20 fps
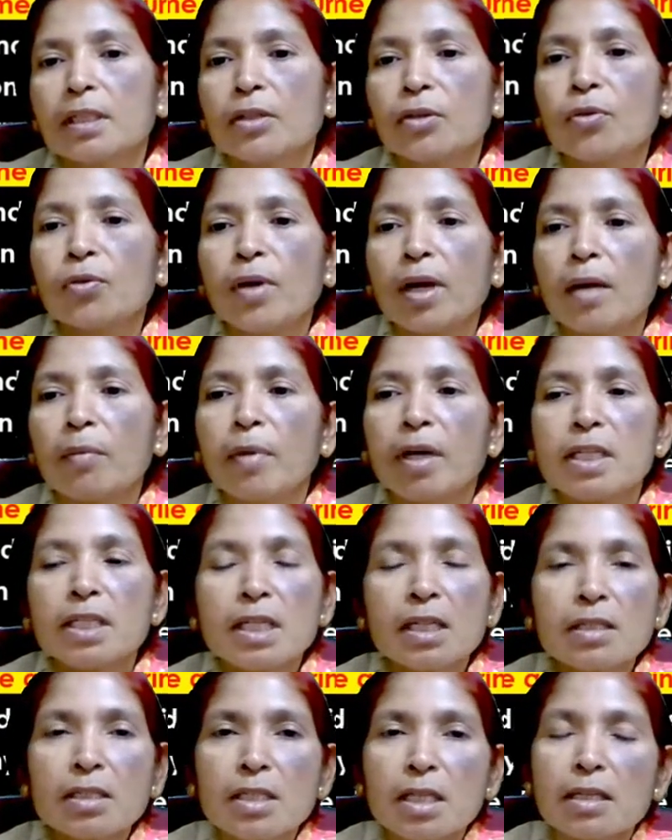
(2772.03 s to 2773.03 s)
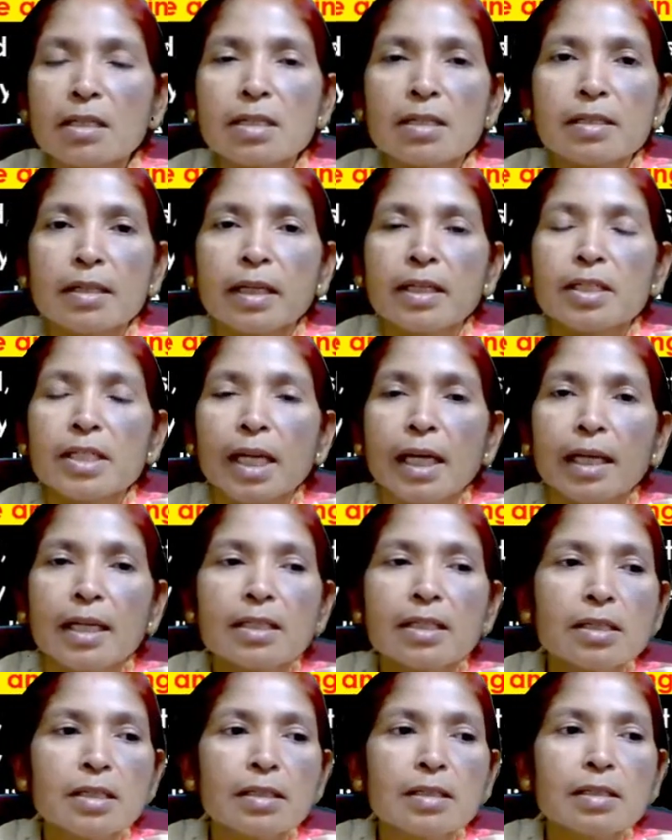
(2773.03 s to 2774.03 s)
to emerging changes and
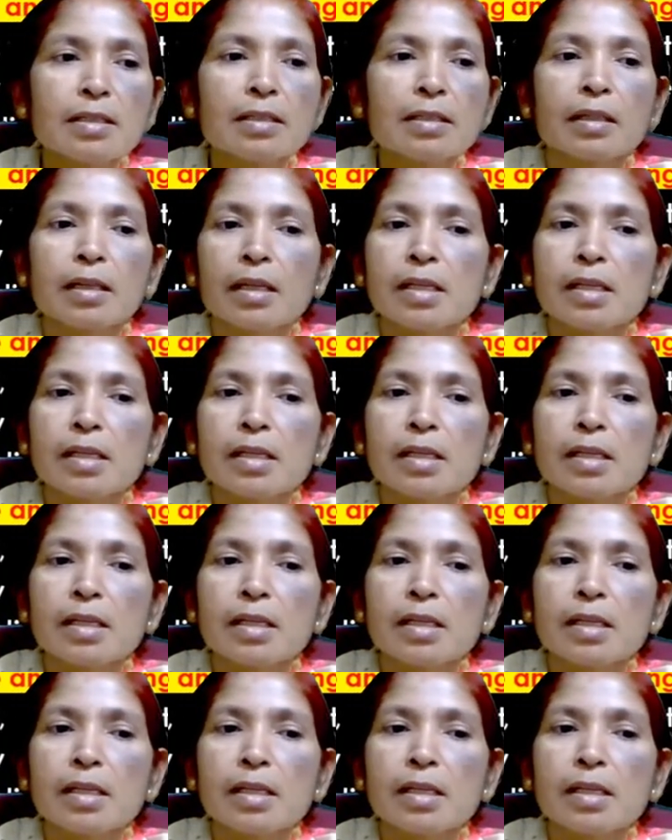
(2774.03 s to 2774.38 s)
challenges,